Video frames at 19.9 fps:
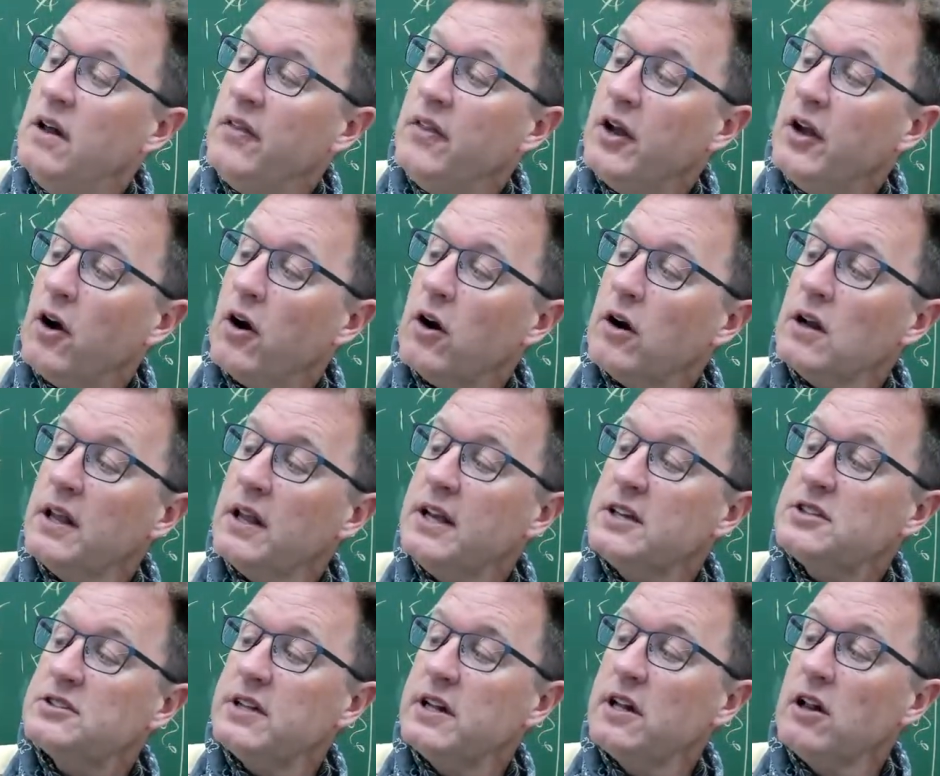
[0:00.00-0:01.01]
the
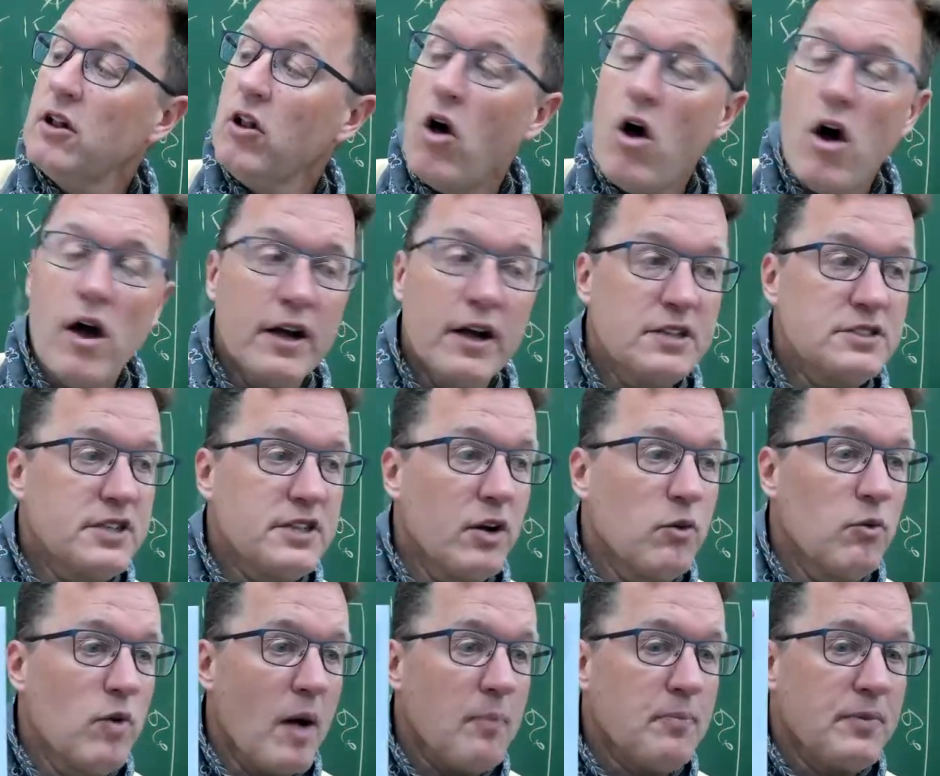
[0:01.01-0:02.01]
earliest and longest
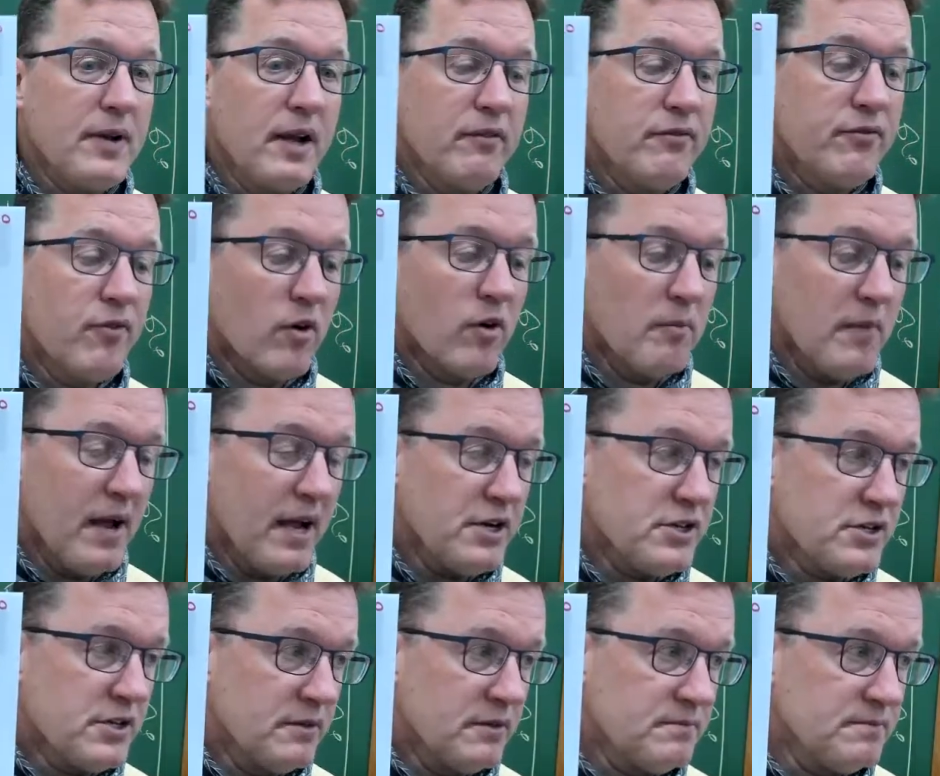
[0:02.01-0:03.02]
erupting
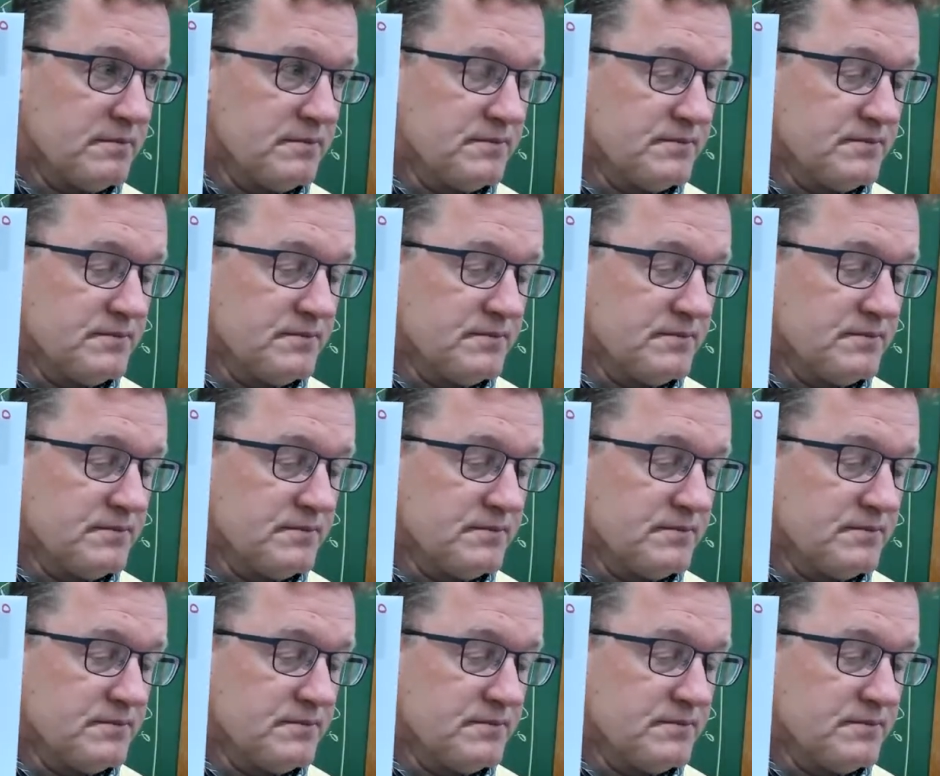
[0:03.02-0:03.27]
formation.